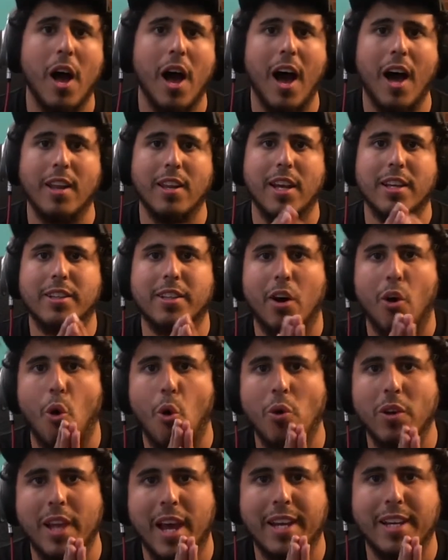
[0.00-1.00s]
I liked the
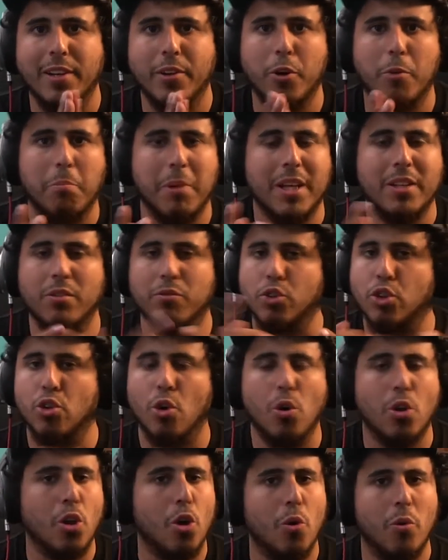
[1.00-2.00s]
whole like little blend of
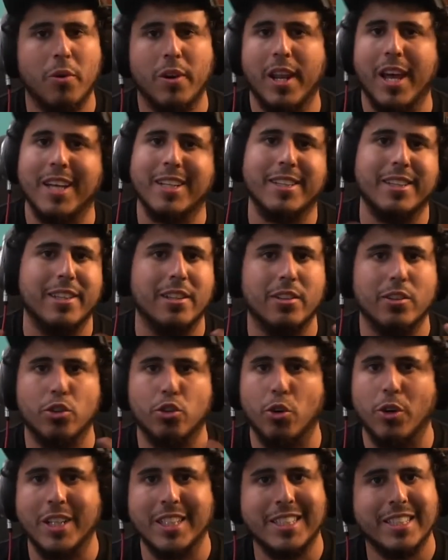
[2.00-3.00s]
Cholo and like
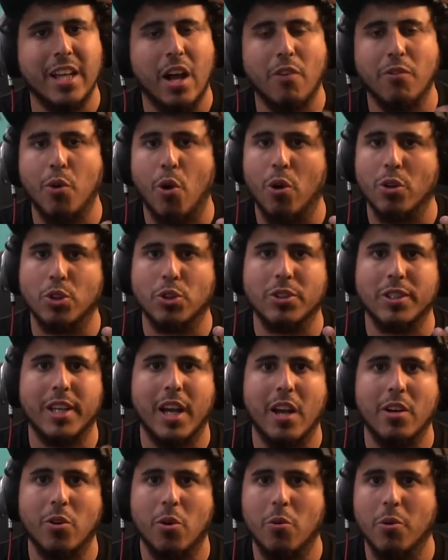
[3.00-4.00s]
dirty South culture they
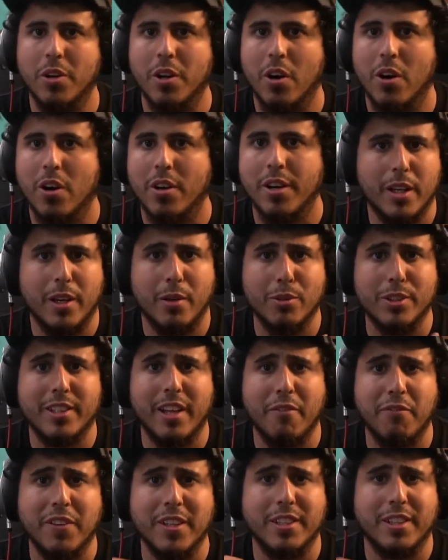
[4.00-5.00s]
got going on. It was
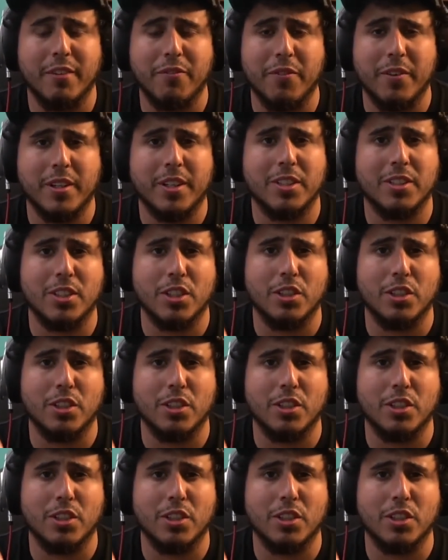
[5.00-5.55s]
definitely different because